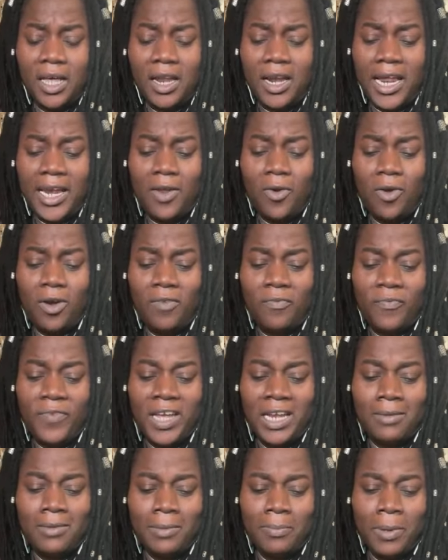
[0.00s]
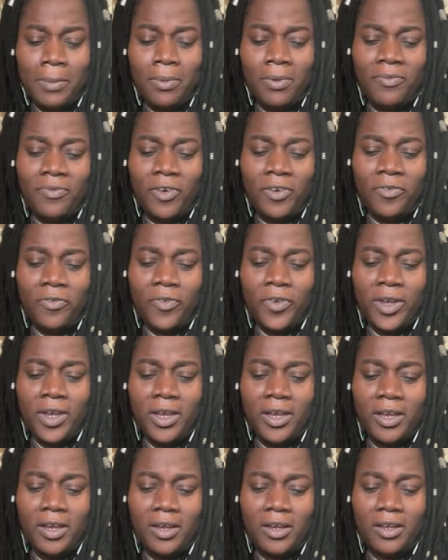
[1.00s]
And I don't feel people for
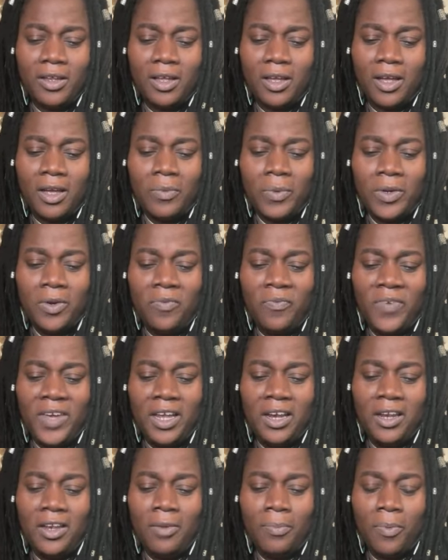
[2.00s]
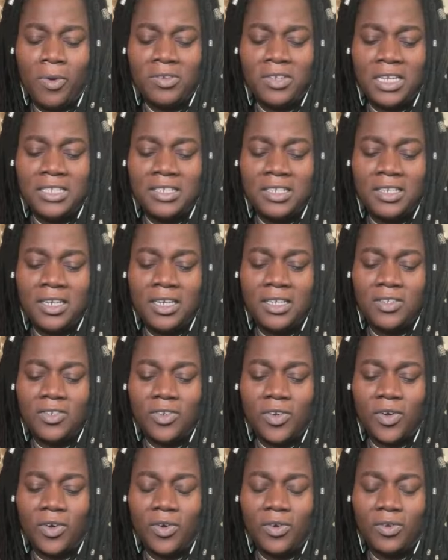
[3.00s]
free. Because when you feel it, you're processing it.
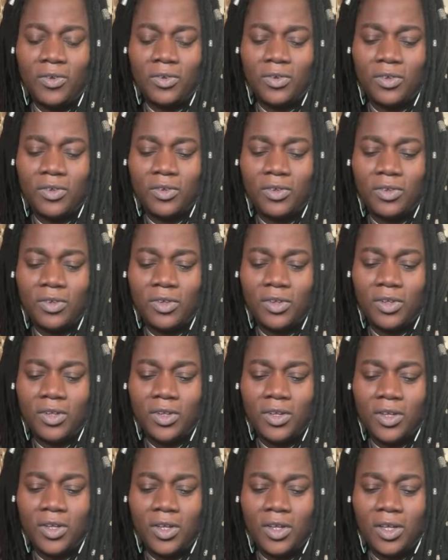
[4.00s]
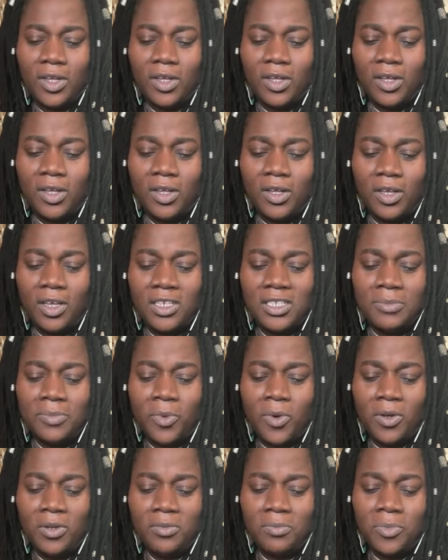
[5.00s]
So it's
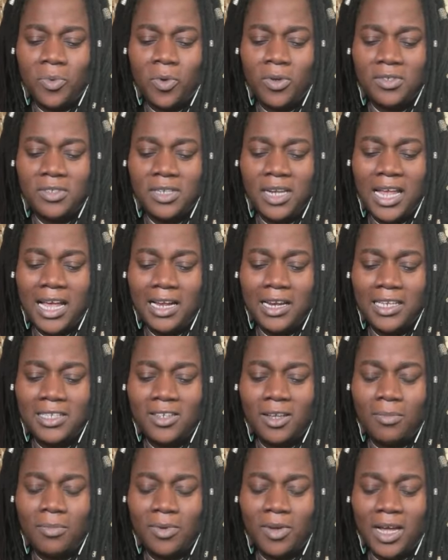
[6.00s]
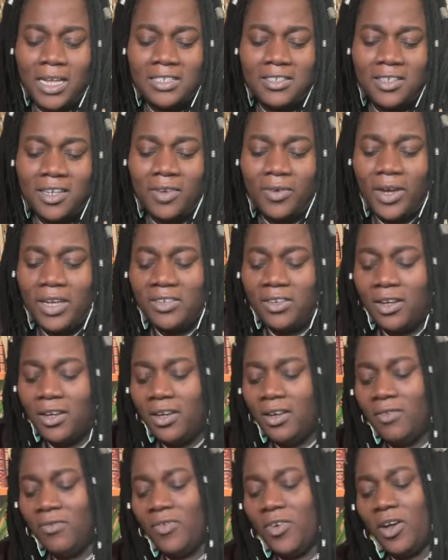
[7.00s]
most likely some consideration
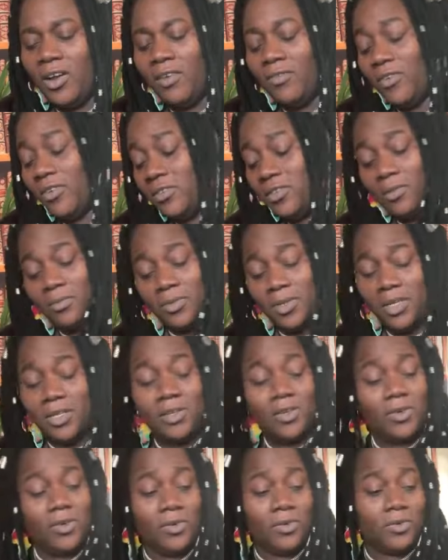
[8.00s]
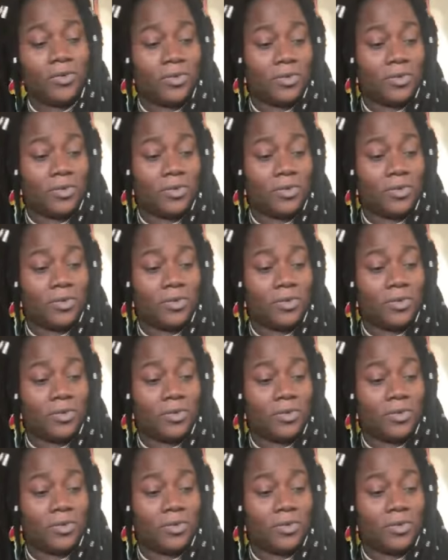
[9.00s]
involved or something. No.